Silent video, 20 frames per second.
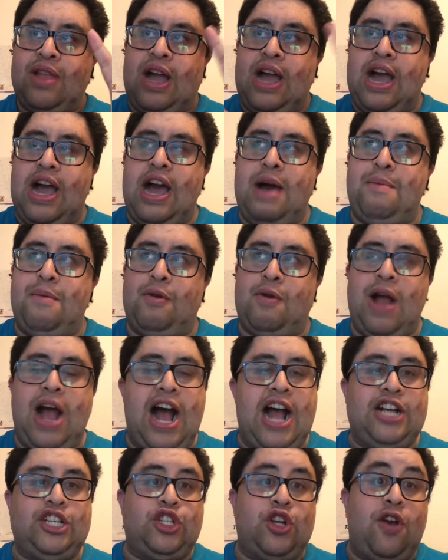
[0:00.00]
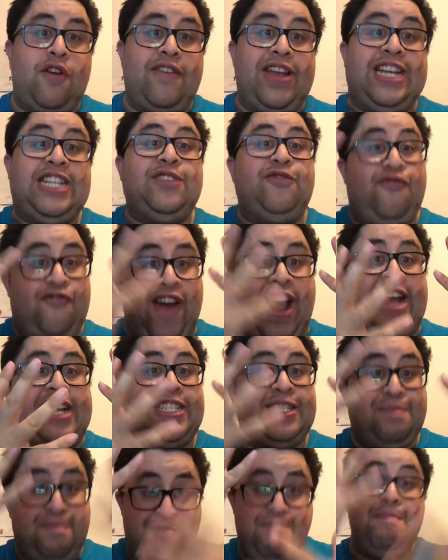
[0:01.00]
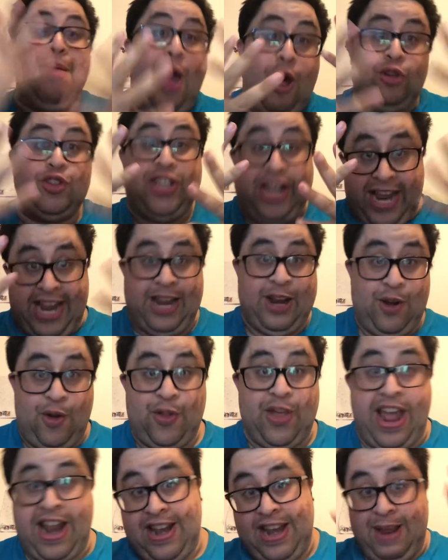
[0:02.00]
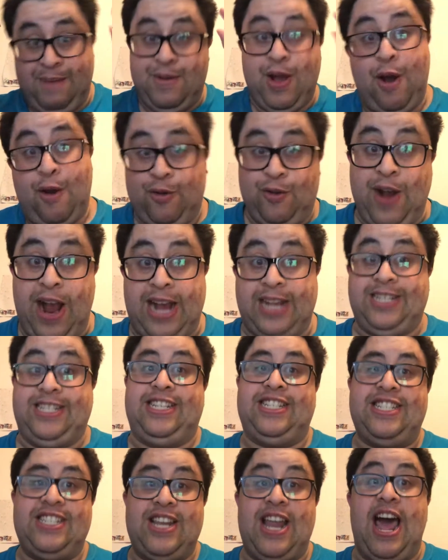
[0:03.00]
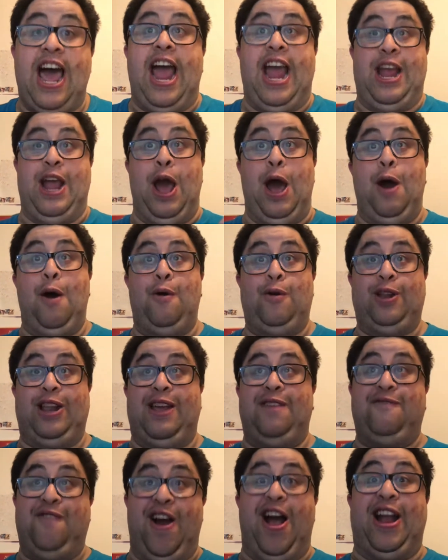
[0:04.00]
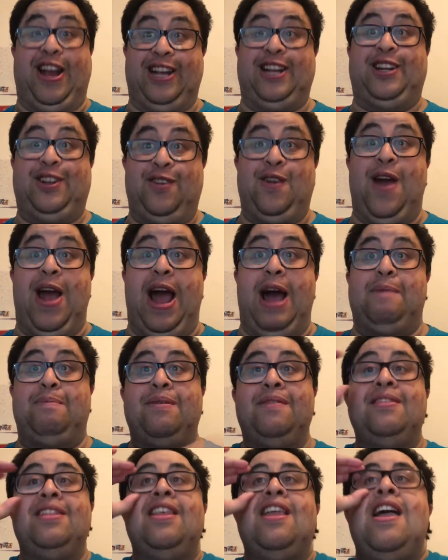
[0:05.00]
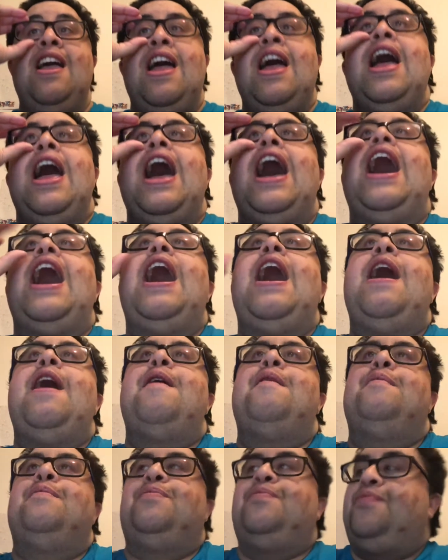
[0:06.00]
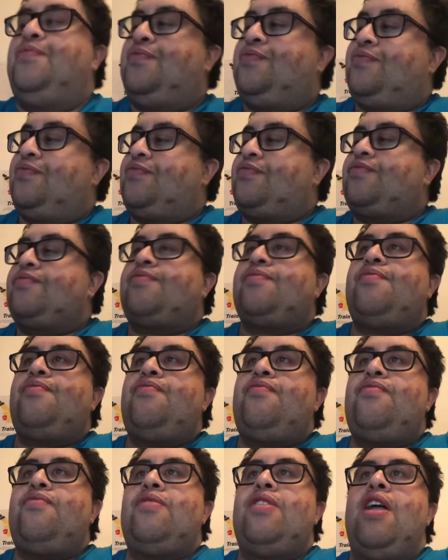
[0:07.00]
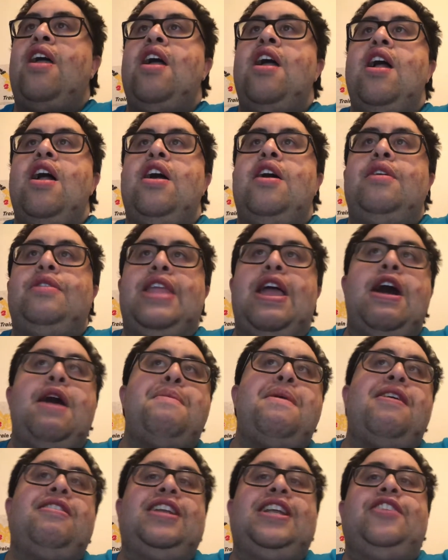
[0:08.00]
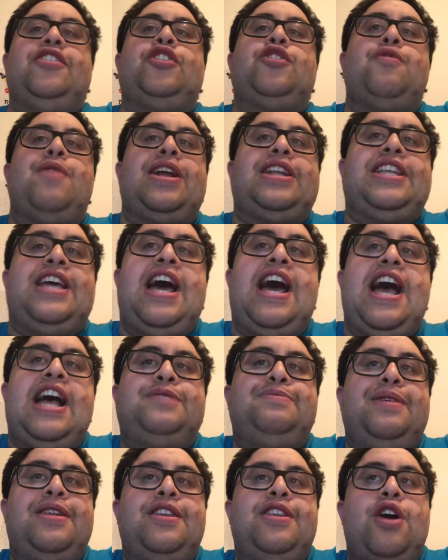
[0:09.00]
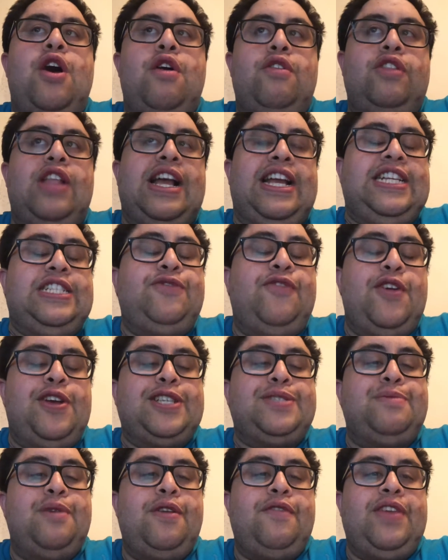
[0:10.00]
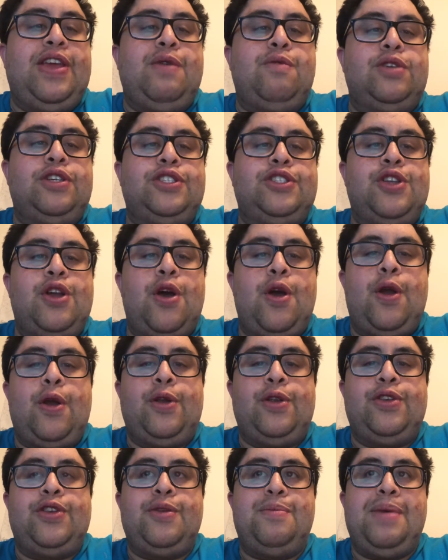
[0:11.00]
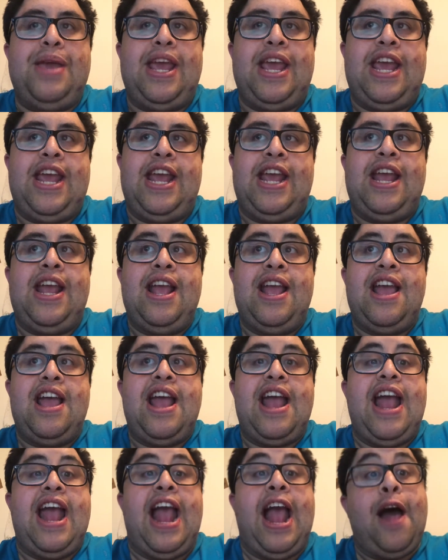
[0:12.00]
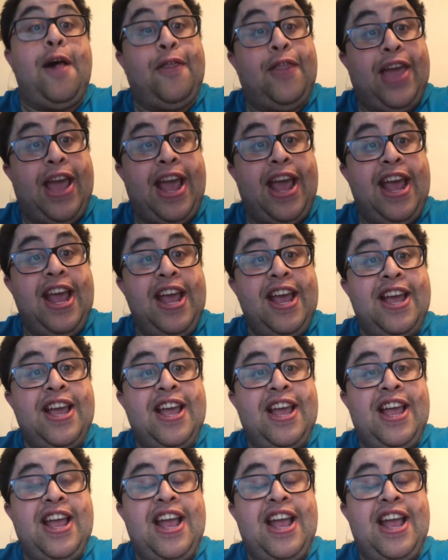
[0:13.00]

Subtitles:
mirage of his face melting and all that and him going crazy. It's like, holy fucking crap. Now, apparently the director has been... his first movie was known to be out there.